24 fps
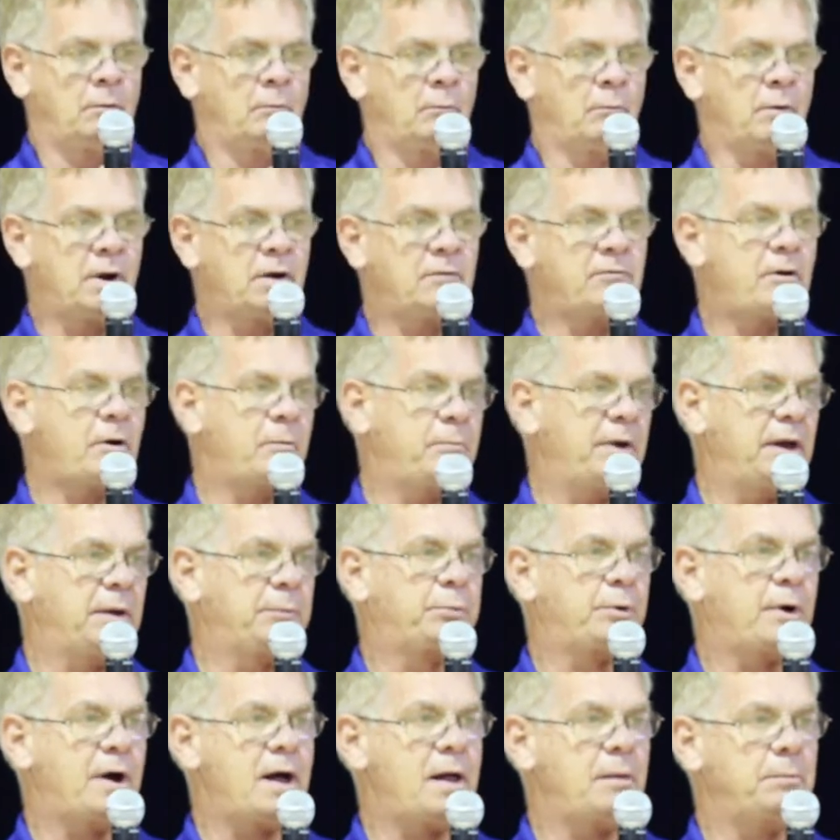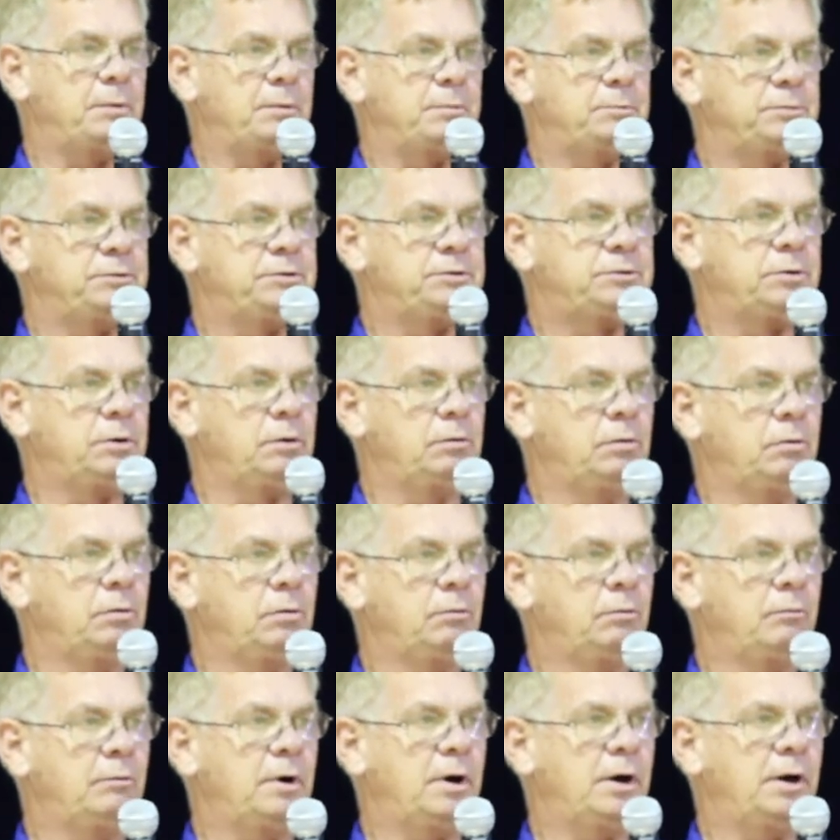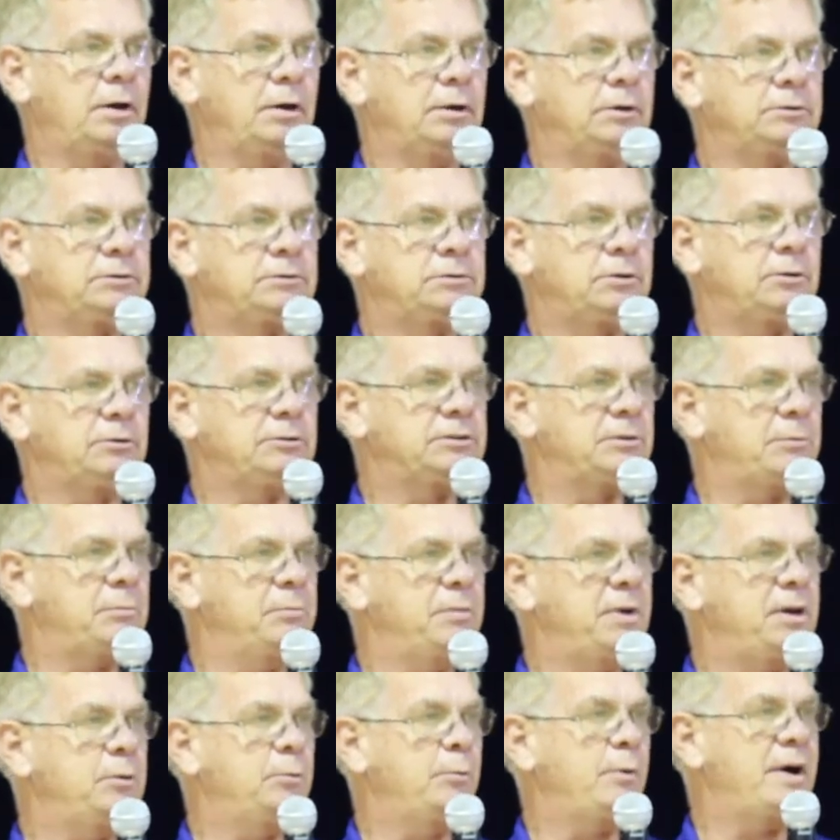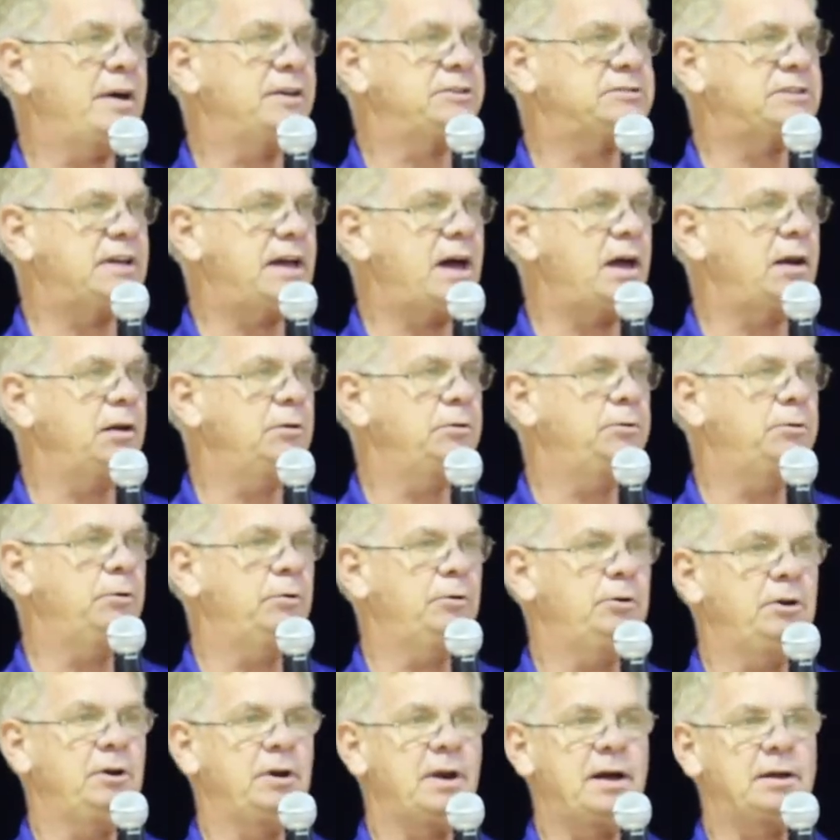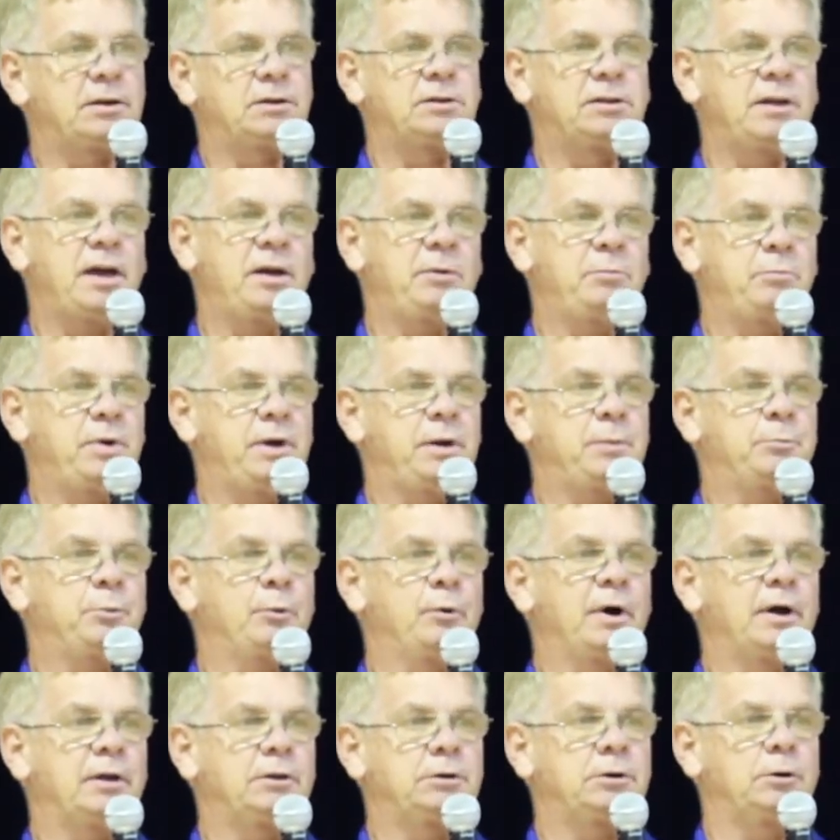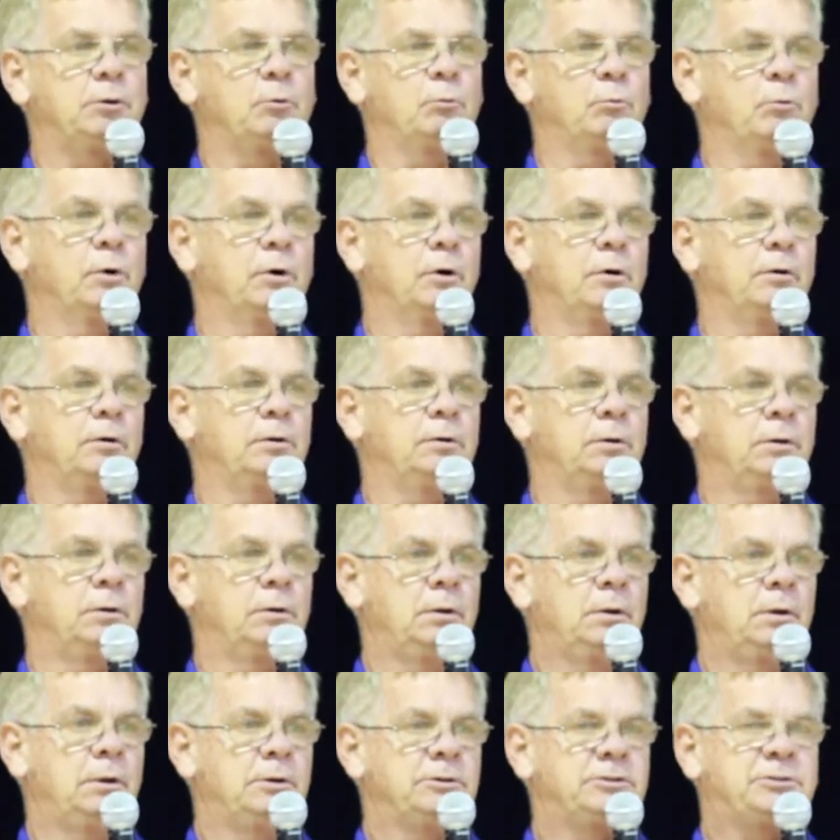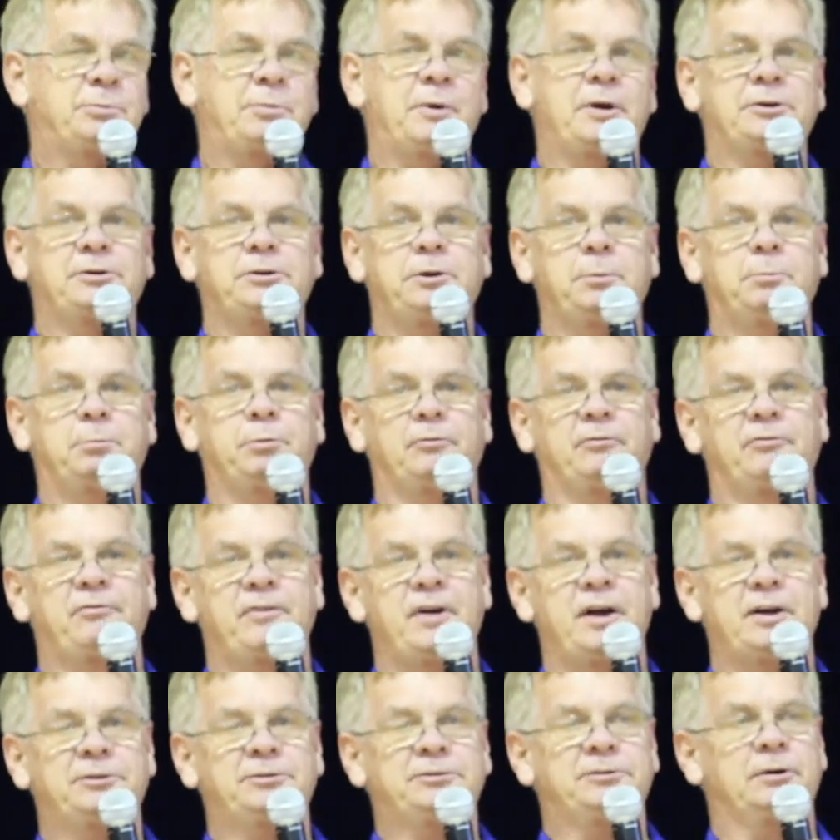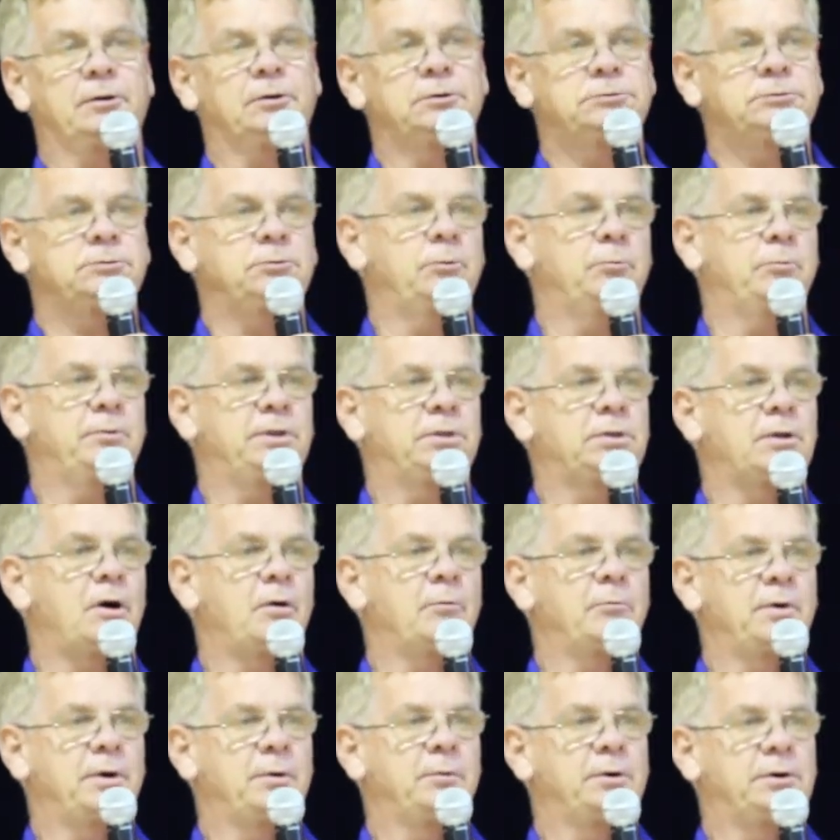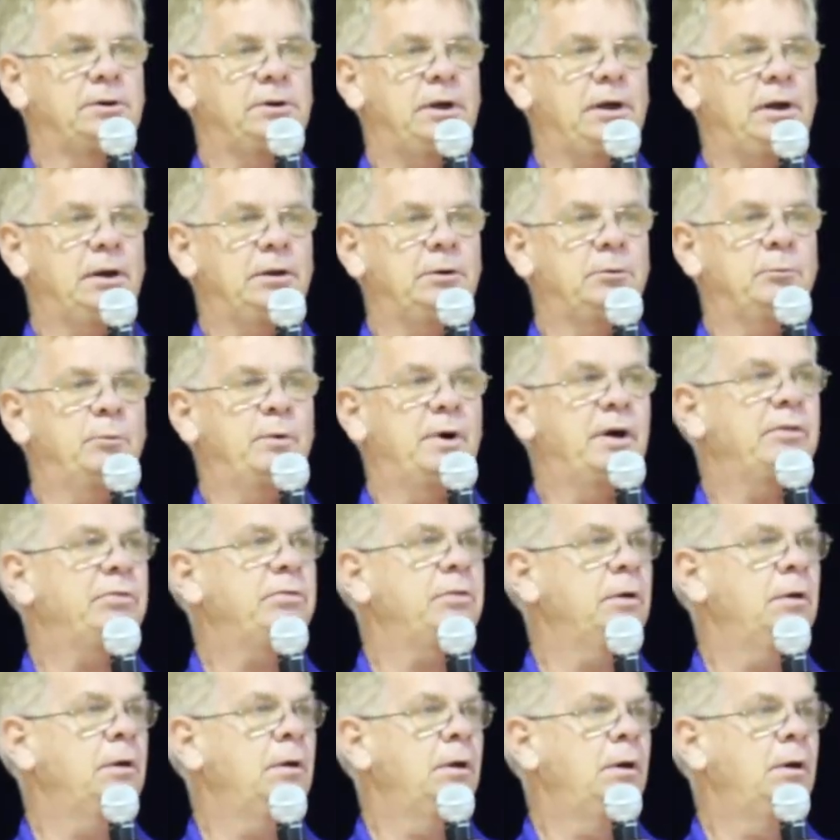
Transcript: One of our big problems was there's a Midwest attitude, like to take people at their word, especially professionals who we thought we were dealing with.